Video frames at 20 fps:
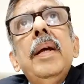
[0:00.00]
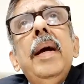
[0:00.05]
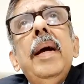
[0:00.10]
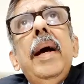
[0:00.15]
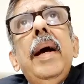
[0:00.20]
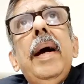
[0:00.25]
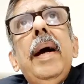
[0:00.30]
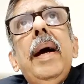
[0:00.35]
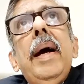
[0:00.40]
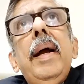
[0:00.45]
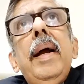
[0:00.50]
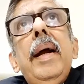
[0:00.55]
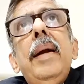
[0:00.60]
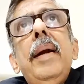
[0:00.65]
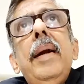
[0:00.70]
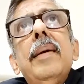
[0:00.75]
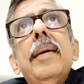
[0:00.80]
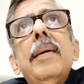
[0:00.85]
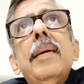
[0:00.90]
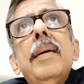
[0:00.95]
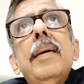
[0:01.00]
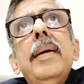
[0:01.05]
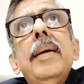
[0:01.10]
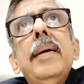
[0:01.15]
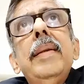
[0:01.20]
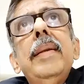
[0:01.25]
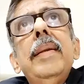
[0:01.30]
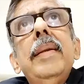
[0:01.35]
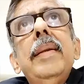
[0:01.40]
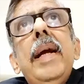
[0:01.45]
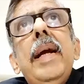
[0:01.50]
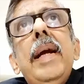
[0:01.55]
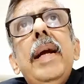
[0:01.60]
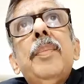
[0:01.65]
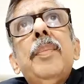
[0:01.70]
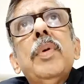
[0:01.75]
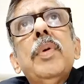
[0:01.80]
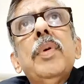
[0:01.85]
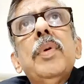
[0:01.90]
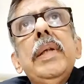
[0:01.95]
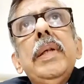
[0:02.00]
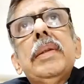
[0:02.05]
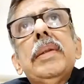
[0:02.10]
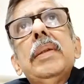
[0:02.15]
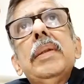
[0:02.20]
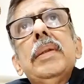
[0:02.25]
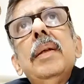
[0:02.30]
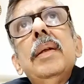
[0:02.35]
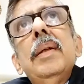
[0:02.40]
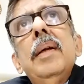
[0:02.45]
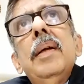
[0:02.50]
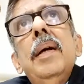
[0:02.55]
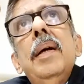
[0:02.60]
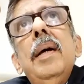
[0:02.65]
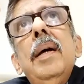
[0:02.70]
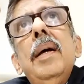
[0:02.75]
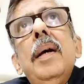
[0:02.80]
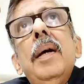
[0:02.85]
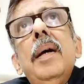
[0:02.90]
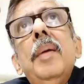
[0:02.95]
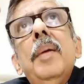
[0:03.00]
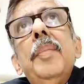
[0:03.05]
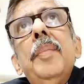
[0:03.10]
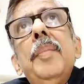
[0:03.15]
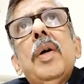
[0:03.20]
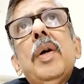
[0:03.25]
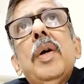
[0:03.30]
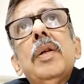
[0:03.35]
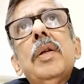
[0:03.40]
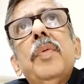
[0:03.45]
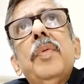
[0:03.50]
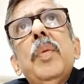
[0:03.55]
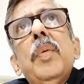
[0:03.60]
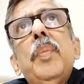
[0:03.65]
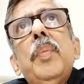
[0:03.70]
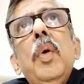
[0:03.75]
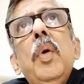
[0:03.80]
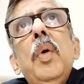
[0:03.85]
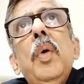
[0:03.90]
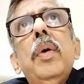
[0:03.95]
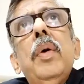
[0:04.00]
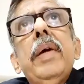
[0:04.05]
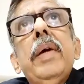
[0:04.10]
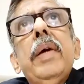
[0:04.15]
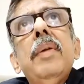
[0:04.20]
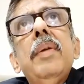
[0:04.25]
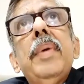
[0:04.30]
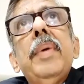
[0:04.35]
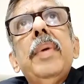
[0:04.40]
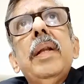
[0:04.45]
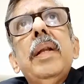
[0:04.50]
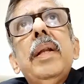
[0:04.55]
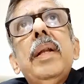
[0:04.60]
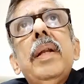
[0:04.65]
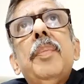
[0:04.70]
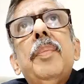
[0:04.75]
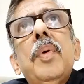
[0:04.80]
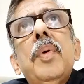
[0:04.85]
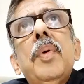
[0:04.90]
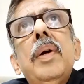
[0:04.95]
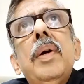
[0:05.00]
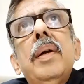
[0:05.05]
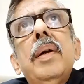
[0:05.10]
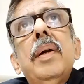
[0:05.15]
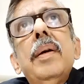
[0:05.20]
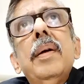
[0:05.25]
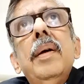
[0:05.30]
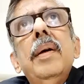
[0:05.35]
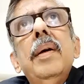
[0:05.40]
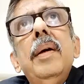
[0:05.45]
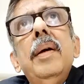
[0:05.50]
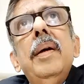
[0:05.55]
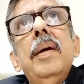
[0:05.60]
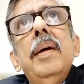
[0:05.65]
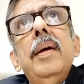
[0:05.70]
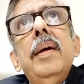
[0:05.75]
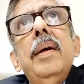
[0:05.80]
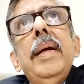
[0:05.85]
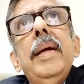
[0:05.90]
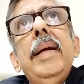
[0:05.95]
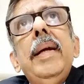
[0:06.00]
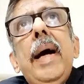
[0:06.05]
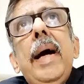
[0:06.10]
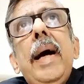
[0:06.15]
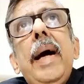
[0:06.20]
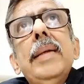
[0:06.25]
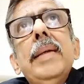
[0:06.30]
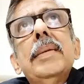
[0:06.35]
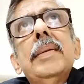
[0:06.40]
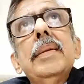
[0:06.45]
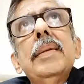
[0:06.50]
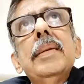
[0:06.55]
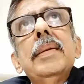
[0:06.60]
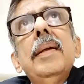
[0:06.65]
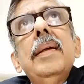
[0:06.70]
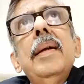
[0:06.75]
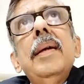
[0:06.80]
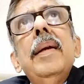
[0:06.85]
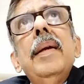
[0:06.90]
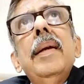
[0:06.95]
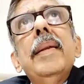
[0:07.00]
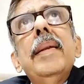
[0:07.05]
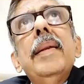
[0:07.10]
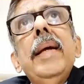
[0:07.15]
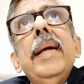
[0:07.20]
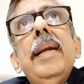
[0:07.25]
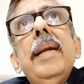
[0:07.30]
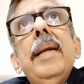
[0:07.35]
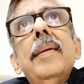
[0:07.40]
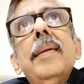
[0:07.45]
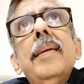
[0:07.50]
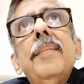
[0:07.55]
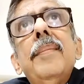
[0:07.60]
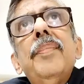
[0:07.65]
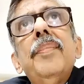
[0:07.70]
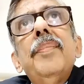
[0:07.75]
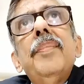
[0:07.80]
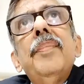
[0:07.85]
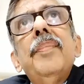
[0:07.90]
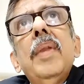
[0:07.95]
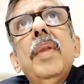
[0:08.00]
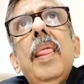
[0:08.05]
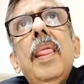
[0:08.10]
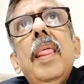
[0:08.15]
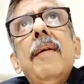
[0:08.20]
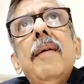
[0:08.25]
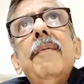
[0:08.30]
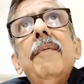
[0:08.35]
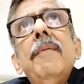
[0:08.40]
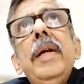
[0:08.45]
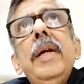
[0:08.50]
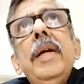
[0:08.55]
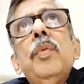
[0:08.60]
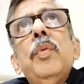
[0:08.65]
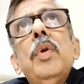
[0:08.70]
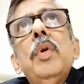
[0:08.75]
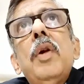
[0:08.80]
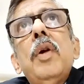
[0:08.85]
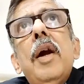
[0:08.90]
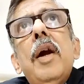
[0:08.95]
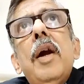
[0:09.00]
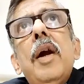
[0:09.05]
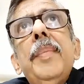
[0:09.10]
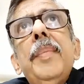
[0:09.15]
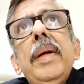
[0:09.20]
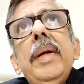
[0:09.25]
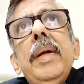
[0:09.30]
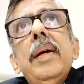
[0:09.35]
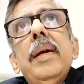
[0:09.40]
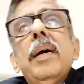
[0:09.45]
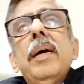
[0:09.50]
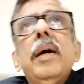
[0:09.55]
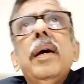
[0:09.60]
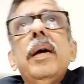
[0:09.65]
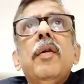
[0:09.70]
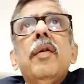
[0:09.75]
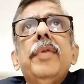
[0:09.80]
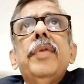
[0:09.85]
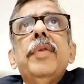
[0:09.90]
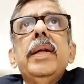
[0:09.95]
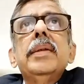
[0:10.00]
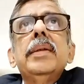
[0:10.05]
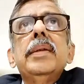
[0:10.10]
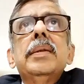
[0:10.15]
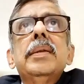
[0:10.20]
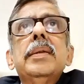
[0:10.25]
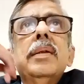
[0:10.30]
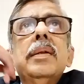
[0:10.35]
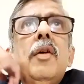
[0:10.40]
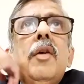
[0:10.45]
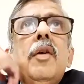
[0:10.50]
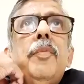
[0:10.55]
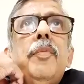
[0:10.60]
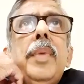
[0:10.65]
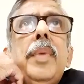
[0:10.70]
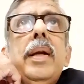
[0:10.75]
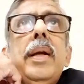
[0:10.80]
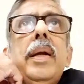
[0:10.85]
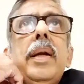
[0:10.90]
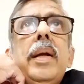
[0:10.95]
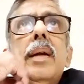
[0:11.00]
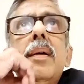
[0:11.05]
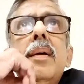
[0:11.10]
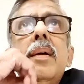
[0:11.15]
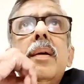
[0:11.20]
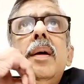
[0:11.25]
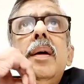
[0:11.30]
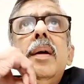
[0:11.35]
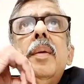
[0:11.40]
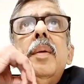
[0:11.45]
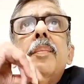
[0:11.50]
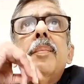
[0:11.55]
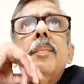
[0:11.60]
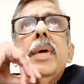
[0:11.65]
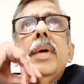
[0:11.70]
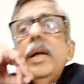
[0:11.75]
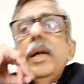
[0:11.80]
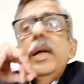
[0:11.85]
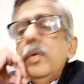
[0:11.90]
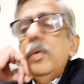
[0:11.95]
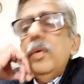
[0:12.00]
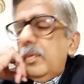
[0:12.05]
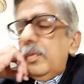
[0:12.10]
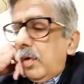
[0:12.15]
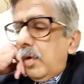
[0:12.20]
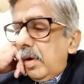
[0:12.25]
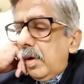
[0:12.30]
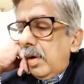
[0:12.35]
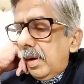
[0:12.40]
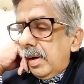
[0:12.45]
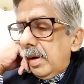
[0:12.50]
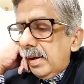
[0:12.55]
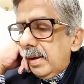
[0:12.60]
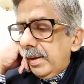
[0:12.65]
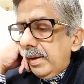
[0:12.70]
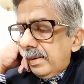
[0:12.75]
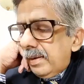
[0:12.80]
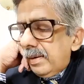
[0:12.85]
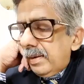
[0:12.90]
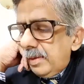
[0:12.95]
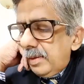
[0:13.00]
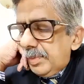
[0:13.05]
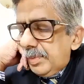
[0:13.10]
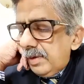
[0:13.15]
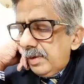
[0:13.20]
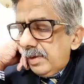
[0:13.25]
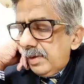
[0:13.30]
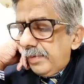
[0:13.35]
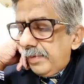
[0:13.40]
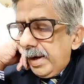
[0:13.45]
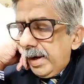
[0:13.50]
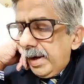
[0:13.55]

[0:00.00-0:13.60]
And in that process, because of a blow given by the opponent, he dies, then it would not be an offense of murder, but it would fall under the exception 5.